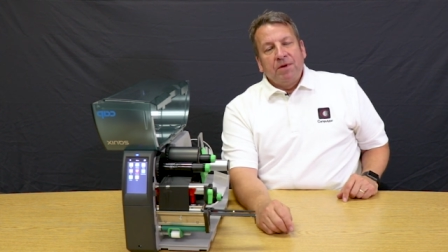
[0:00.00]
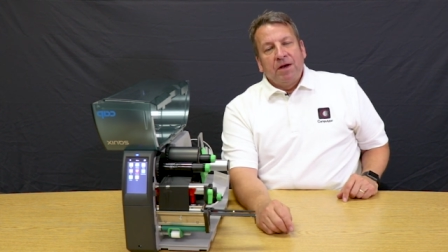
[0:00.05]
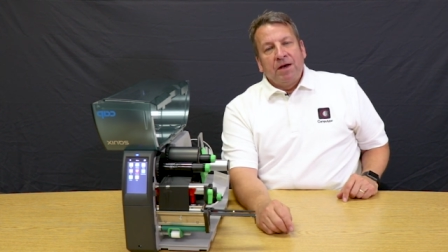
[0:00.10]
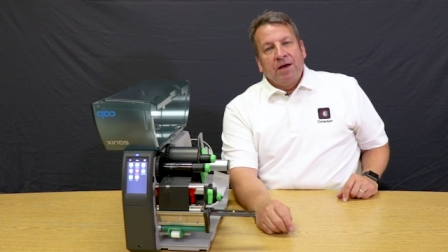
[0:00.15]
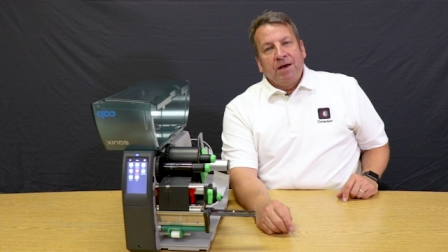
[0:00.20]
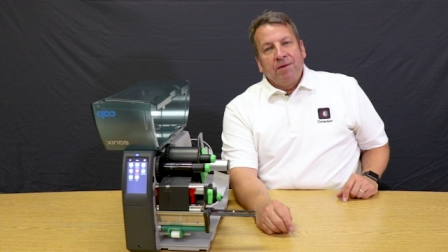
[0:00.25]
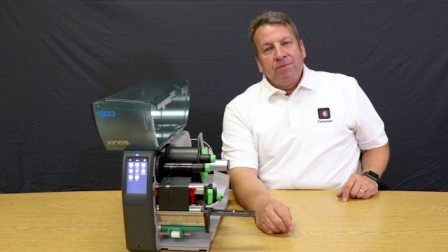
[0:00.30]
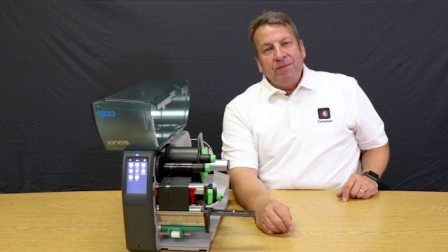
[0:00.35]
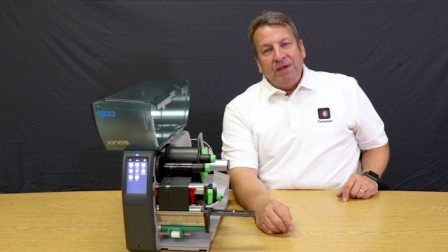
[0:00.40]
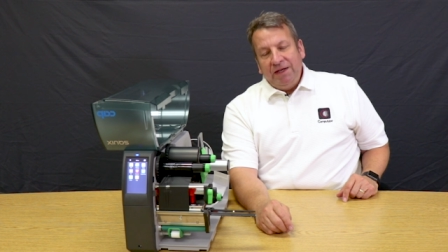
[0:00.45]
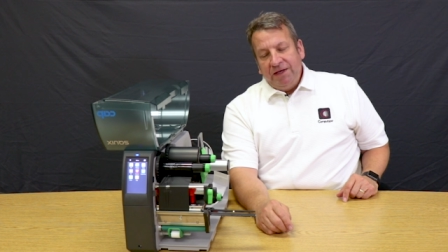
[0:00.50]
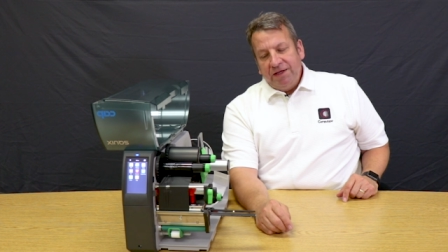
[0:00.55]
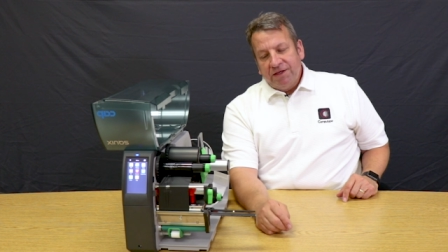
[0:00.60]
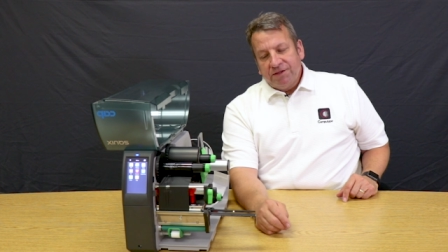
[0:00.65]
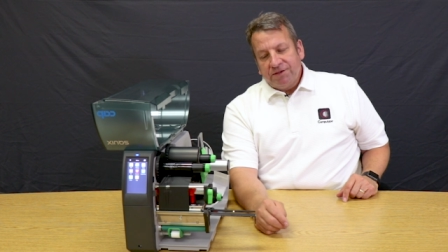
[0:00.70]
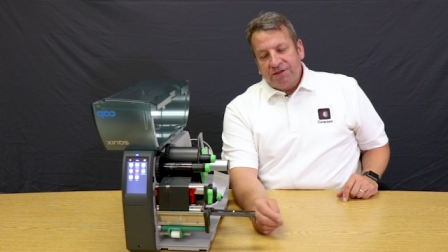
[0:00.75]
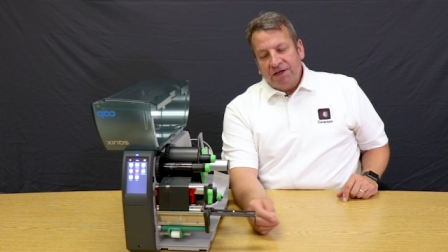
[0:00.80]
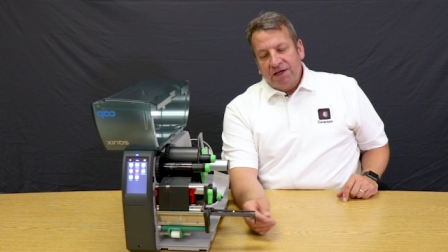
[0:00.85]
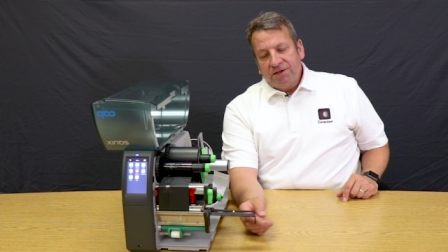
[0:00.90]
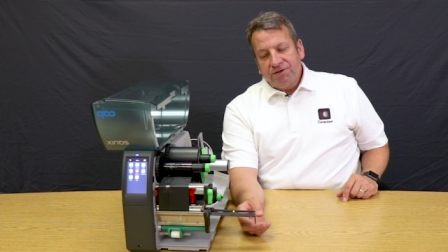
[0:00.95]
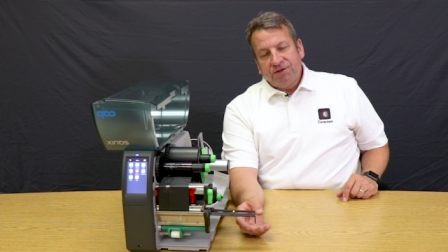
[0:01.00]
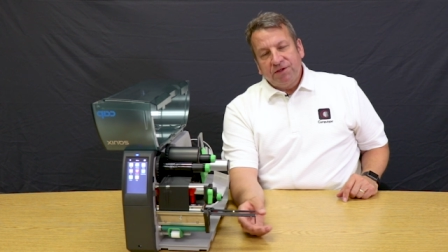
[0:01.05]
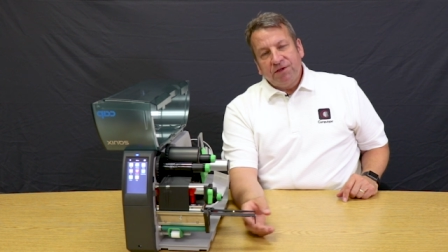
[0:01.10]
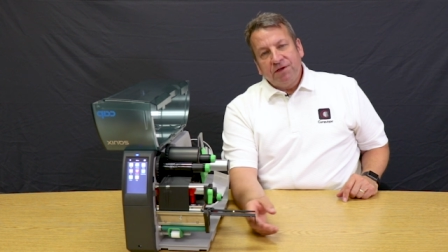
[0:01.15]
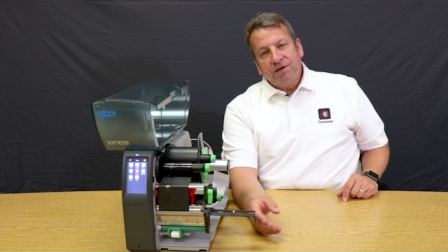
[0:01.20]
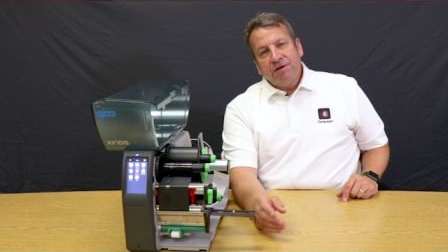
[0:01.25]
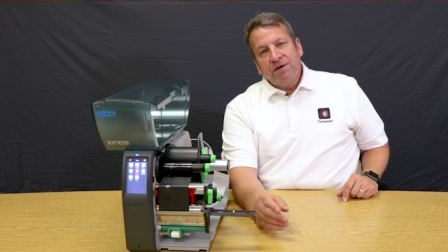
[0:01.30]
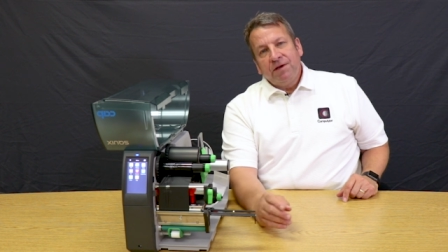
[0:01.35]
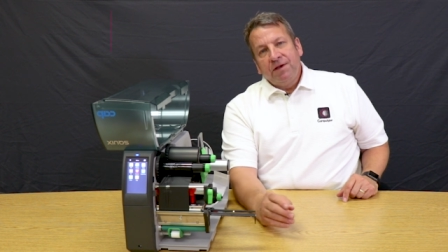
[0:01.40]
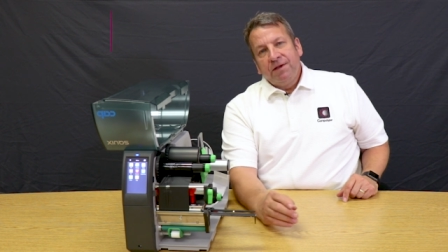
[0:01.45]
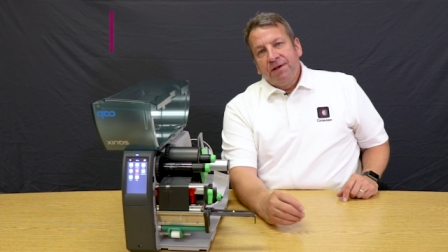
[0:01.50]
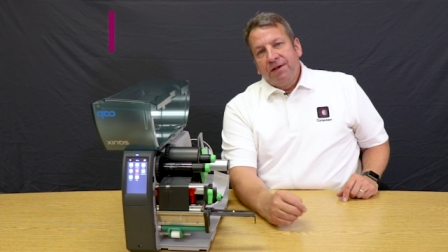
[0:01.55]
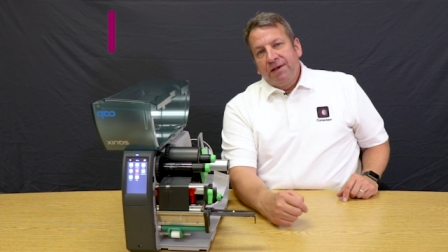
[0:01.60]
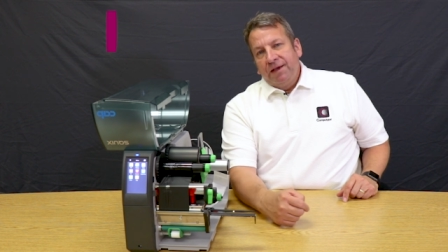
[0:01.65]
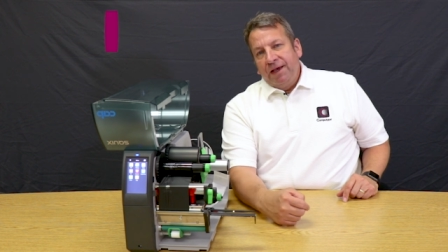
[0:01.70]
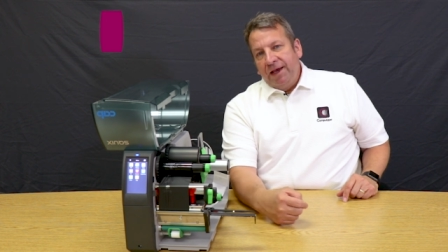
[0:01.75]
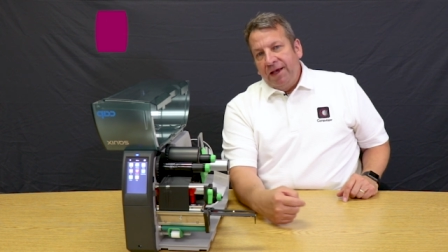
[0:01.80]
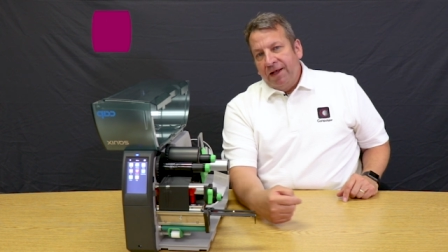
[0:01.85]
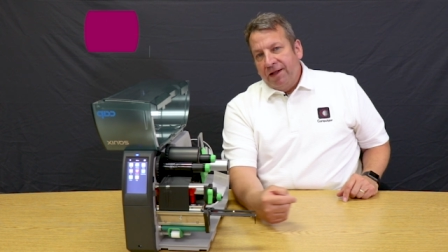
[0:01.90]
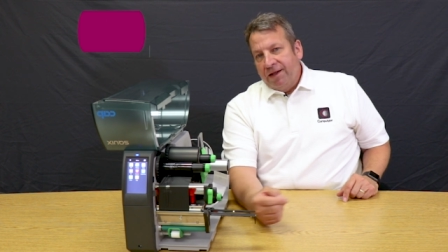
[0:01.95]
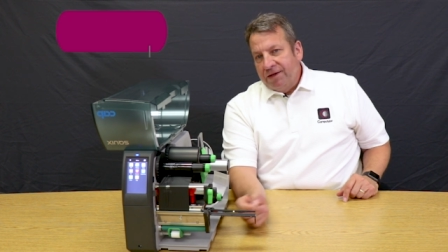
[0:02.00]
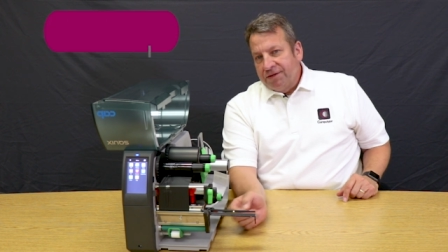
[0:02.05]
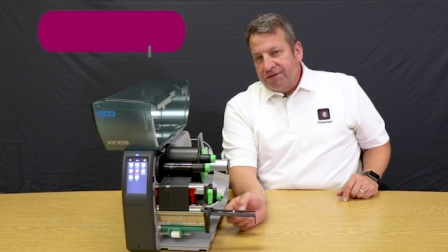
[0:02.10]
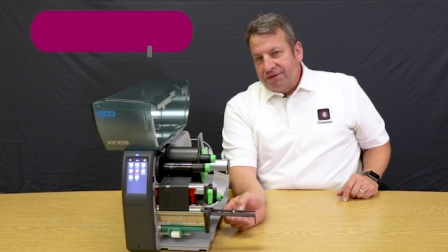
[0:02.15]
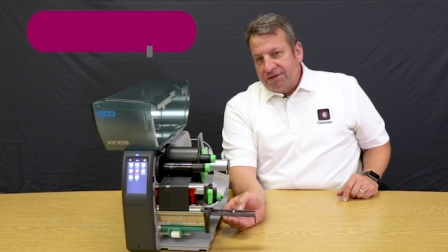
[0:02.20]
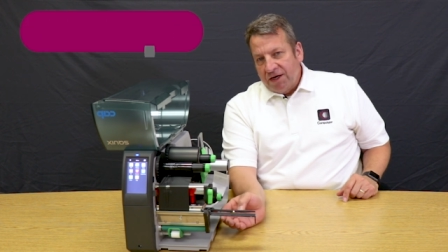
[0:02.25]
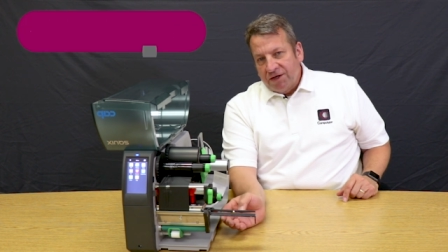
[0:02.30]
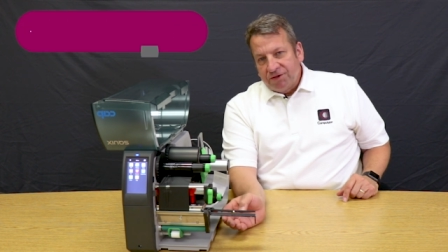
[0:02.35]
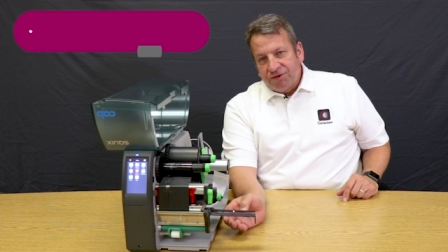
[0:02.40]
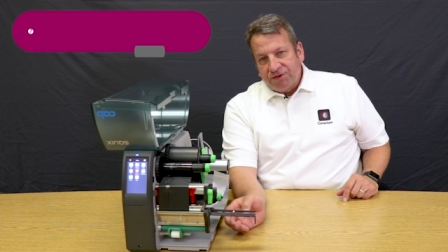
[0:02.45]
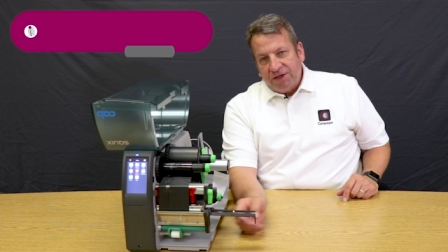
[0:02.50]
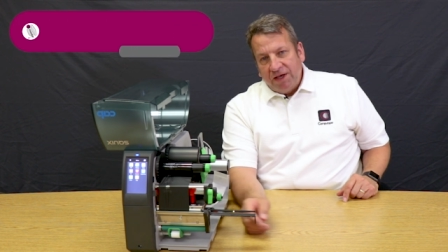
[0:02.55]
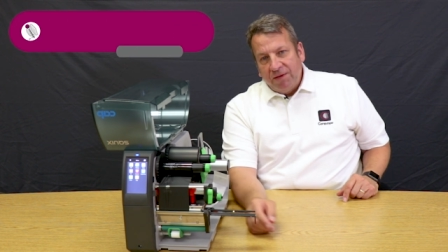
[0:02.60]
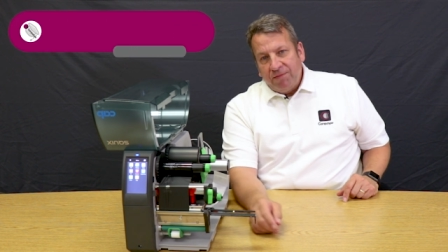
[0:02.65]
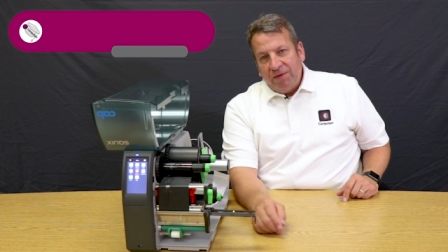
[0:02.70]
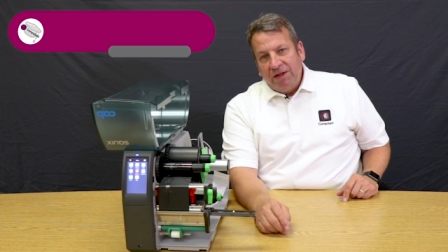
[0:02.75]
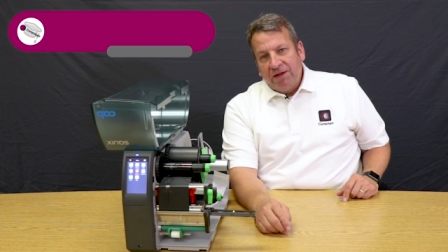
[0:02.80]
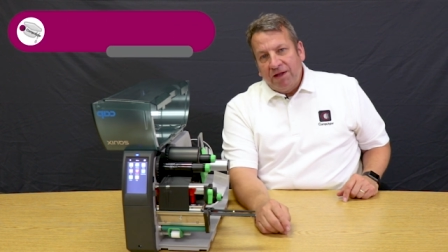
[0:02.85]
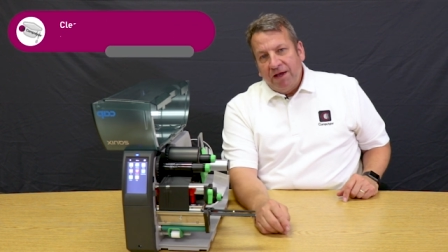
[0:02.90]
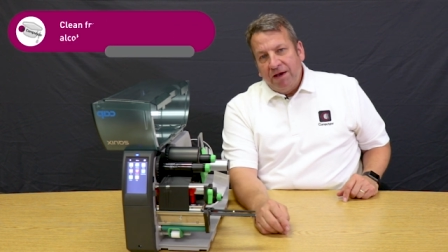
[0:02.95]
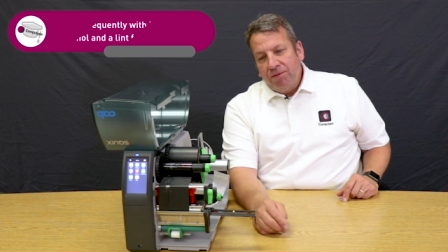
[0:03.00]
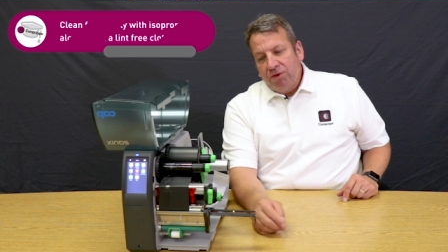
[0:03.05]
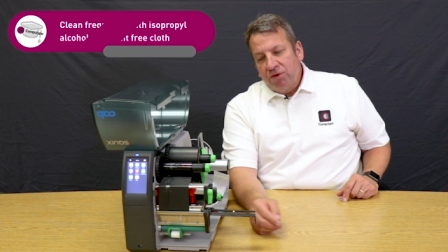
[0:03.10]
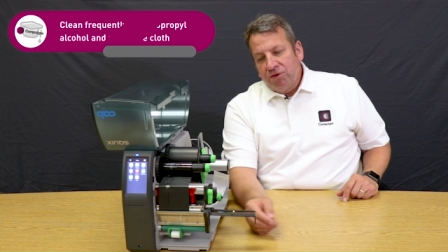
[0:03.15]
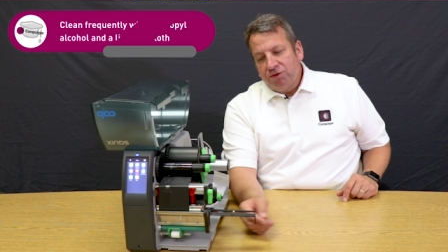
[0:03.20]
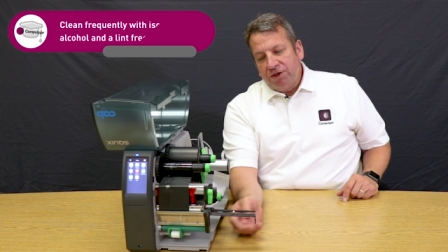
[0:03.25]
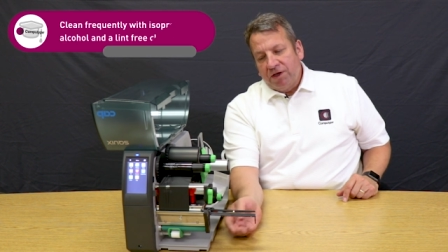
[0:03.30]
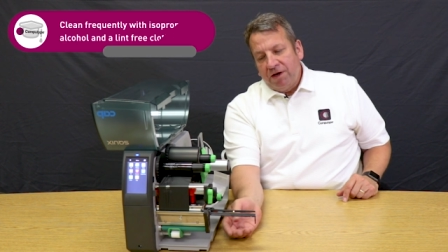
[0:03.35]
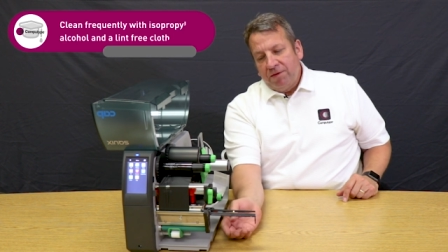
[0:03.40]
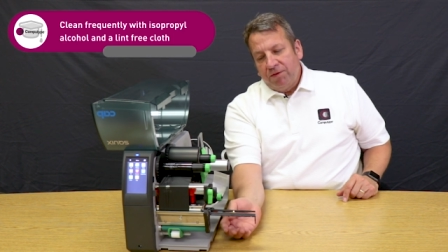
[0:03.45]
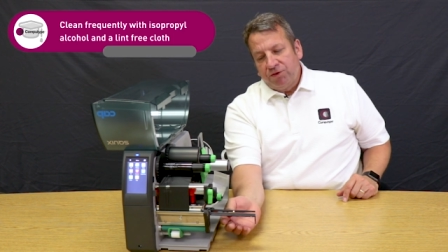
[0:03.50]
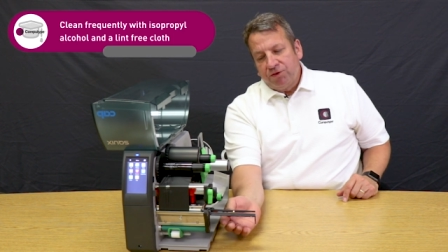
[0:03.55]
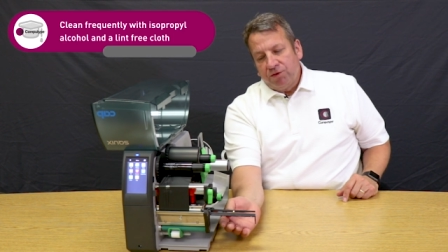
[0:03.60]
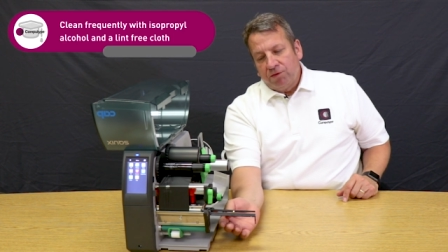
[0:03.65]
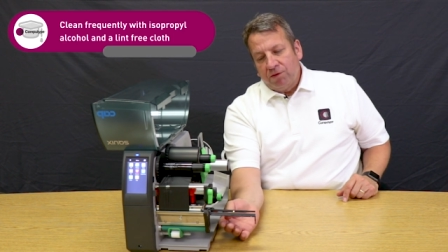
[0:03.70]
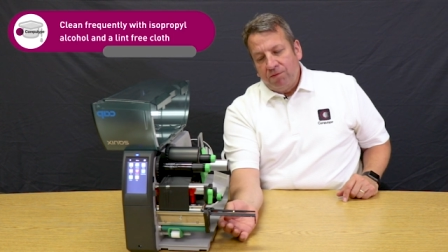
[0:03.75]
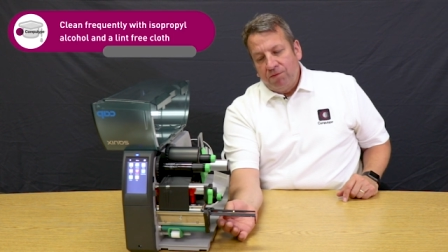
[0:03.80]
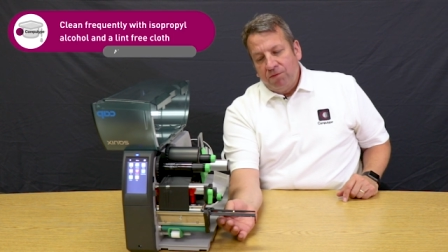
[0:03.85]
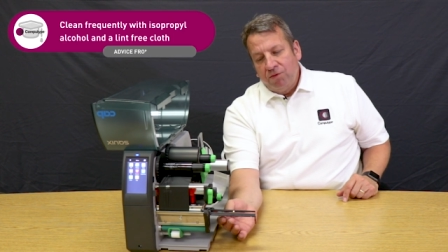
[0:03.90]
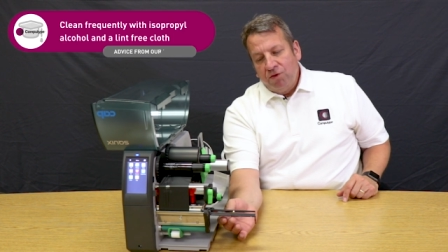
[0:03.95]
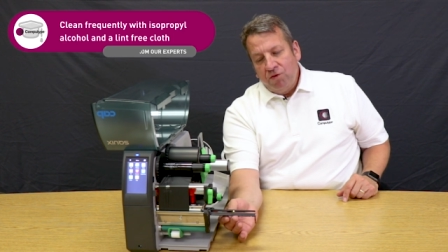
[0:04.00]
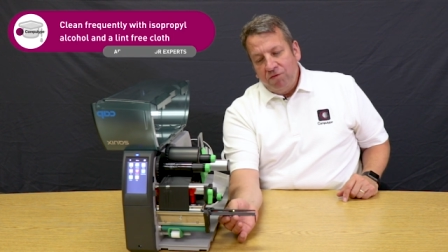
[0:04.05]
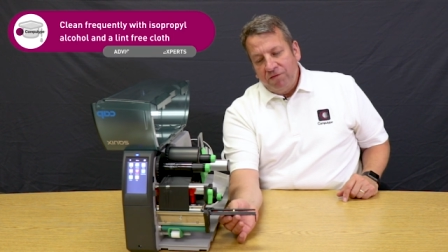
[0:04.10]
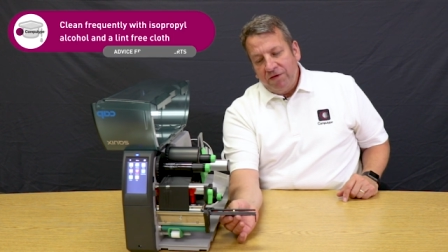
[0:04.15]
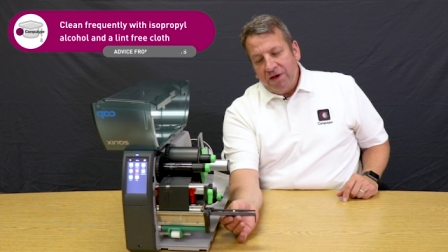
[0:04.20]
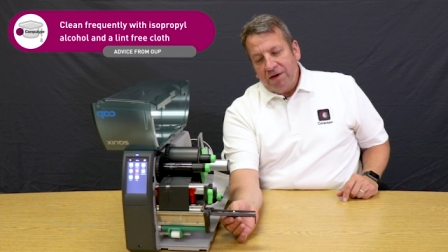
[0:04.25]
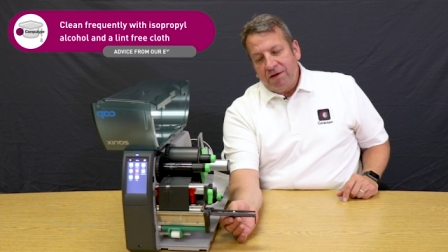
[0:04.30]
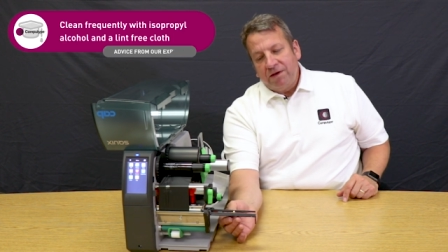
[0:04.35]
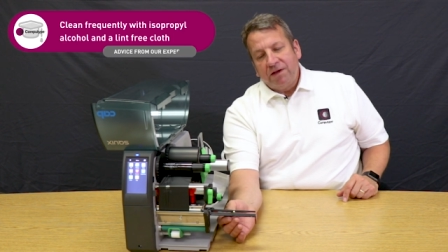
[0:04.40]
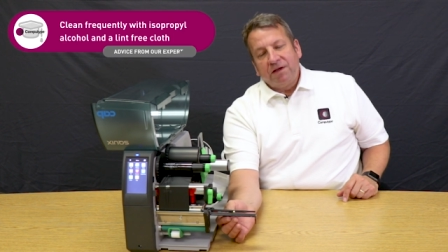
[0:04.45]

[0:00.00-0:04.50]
uh, media sensor and it starts skipping labels, you're able to remove it,